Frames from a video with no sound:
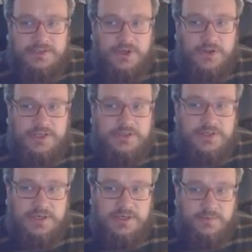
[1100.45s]
So
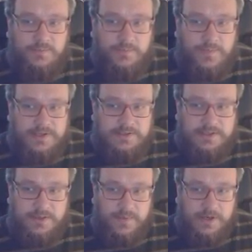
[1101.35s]
these buttons
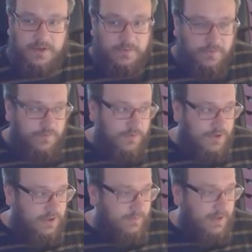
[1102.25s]
in the middle,
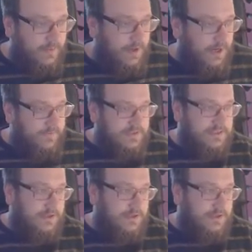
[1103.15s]
the middle one I haven't done